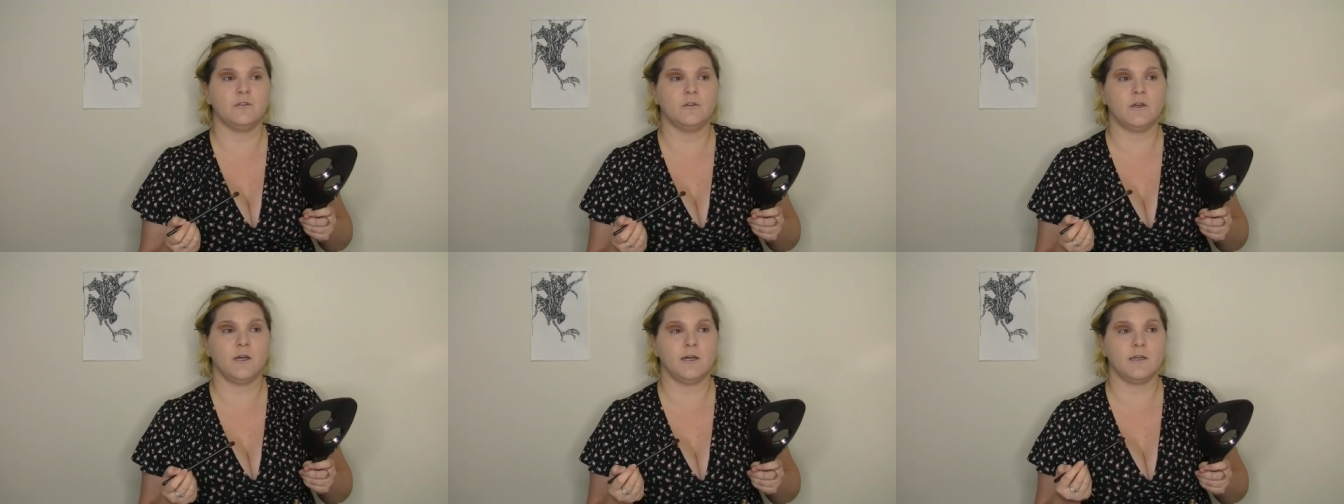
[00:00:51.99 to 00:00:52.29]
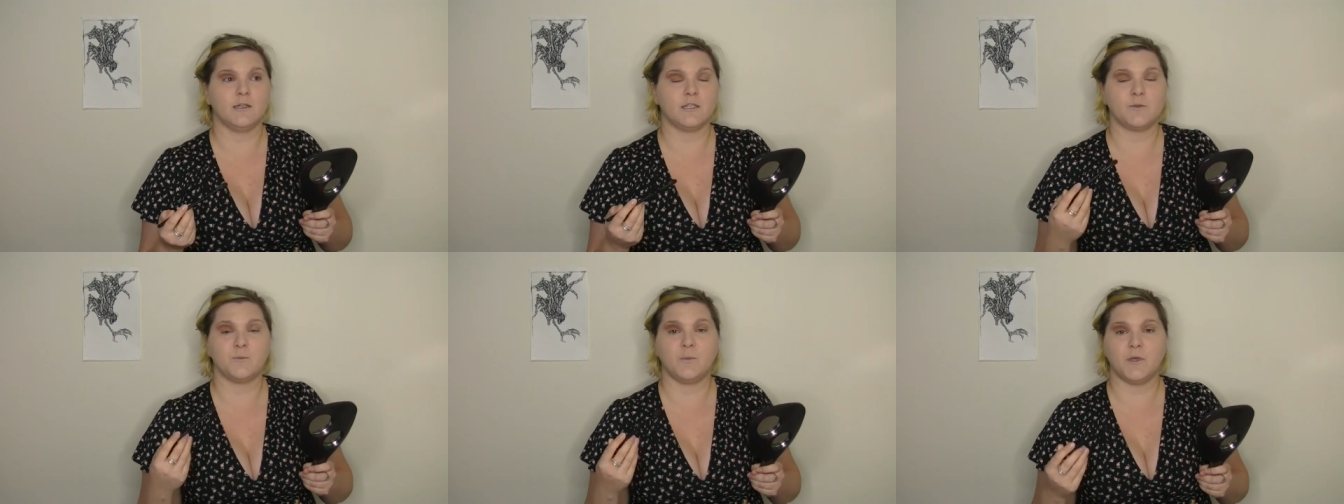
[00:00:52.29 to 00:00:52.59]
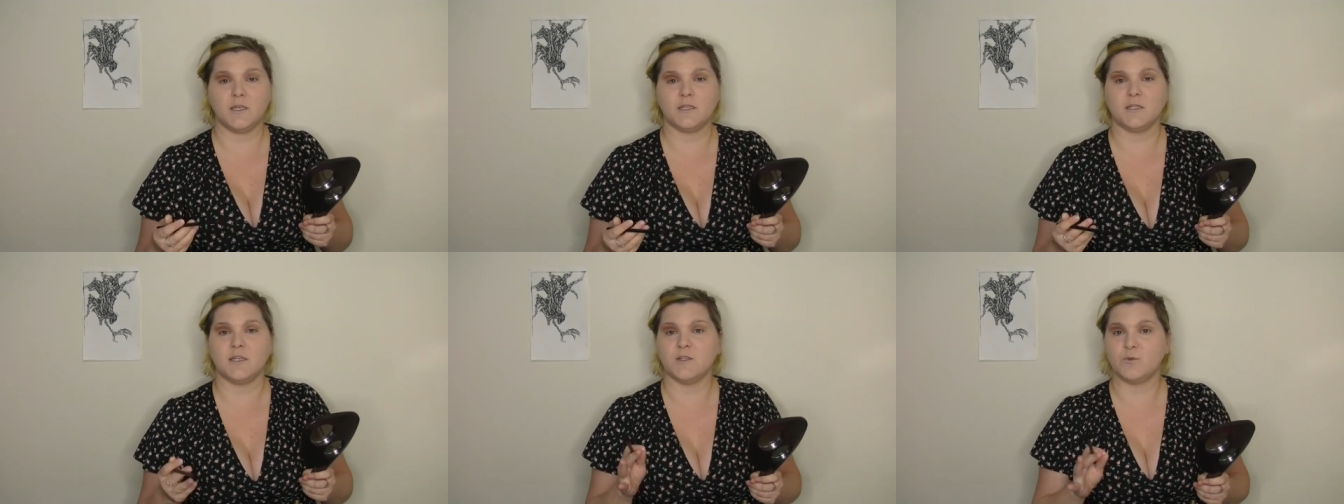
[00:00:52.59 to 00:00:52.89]
uh,
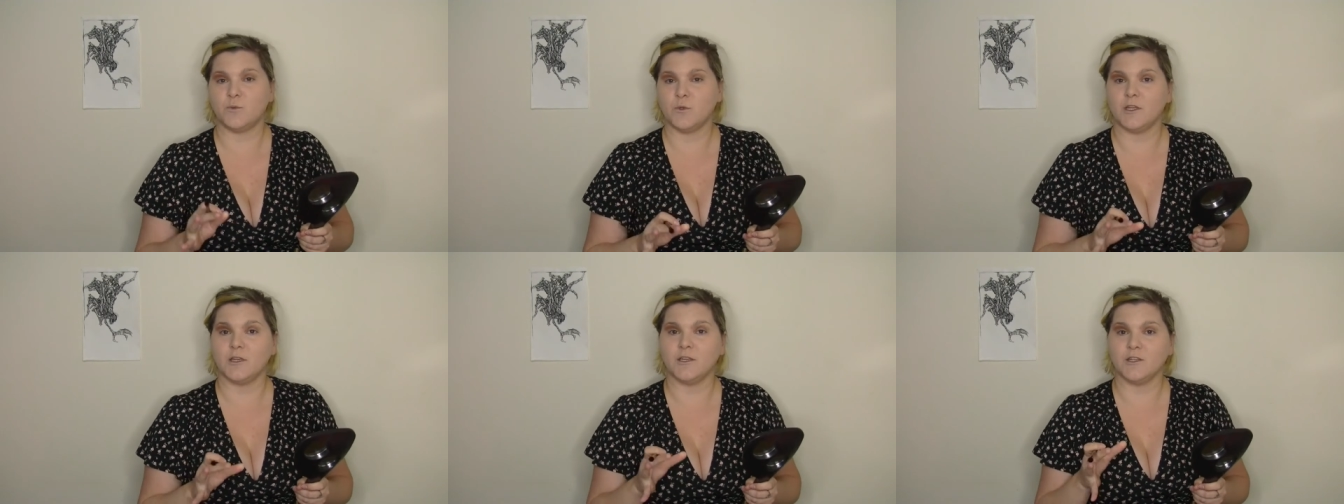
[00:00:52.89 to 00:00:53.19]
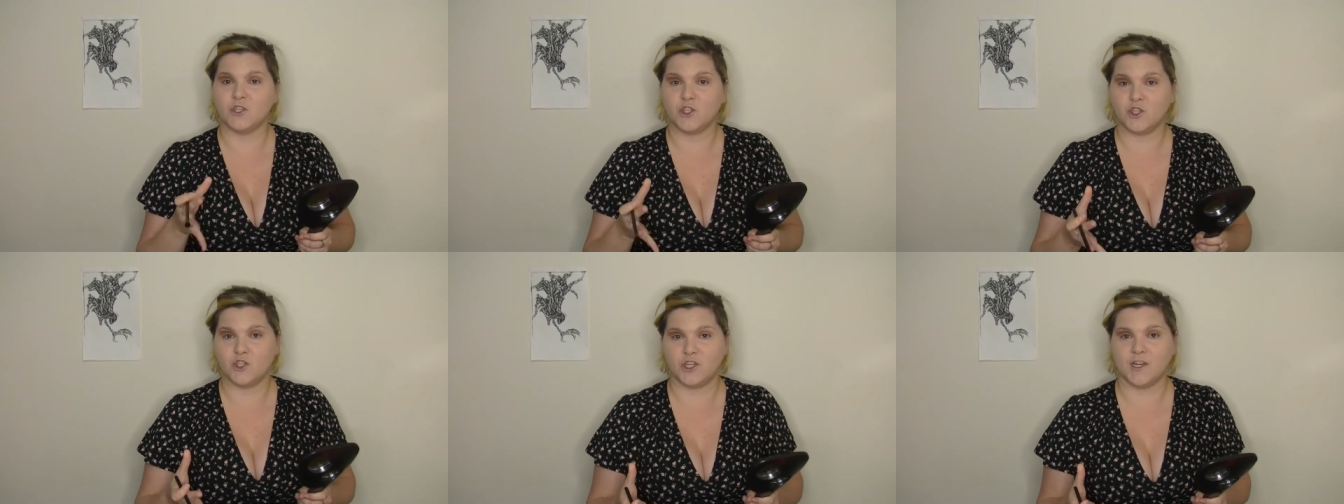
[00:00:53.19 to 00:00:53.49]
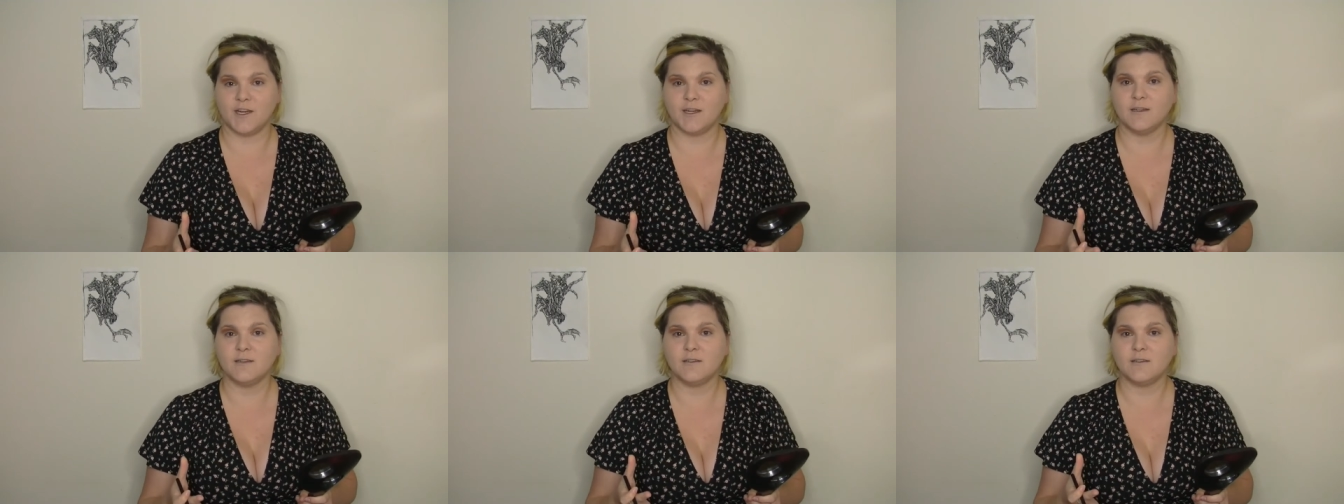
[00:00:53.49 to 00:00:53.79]
species within its
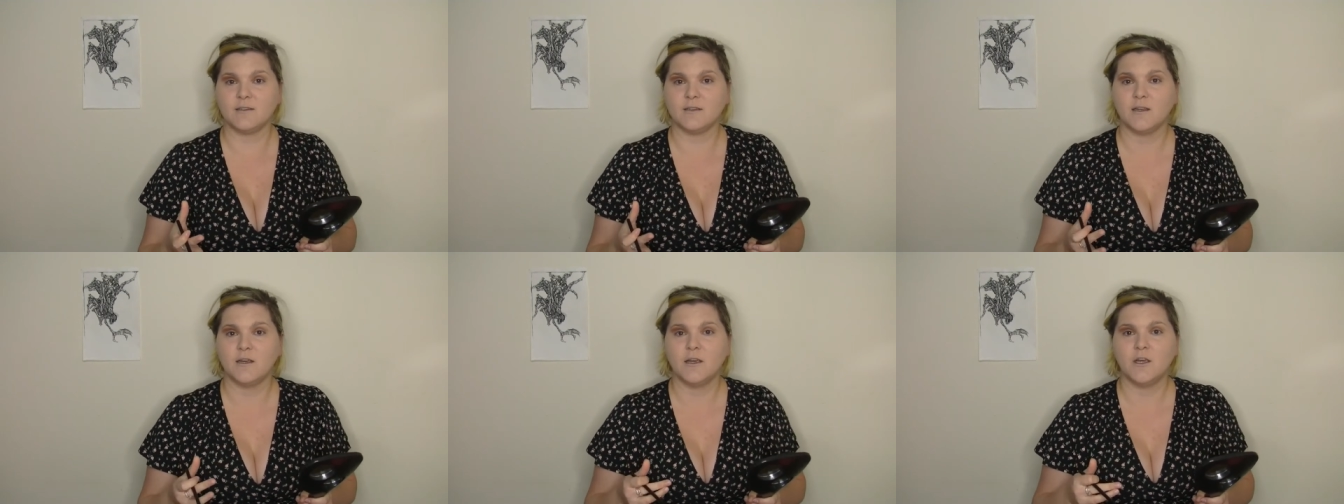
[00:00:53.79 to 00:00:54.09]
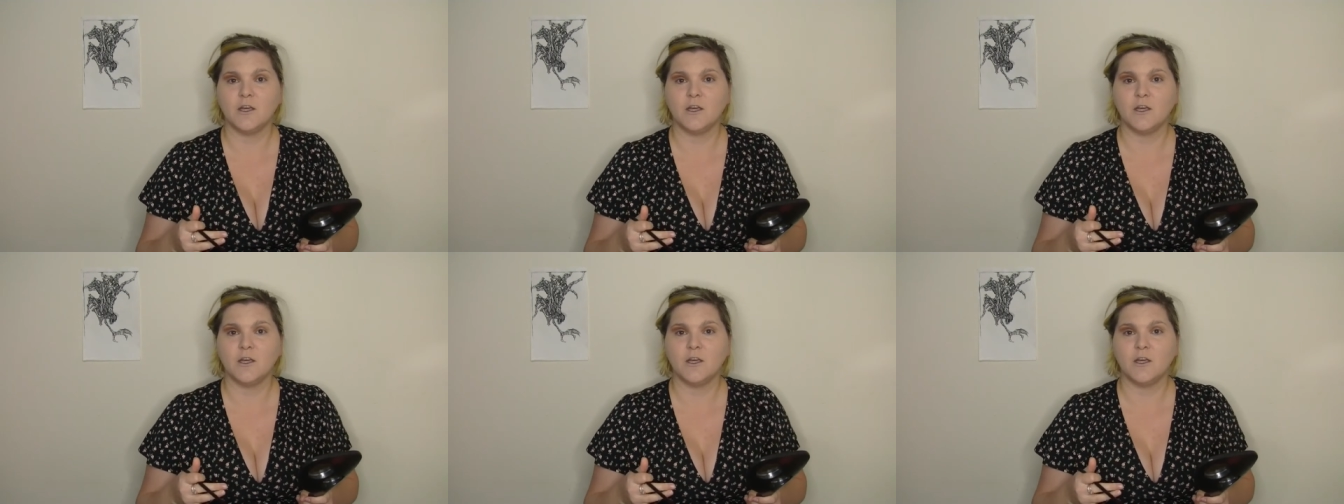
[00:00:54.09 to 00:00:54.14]
genus,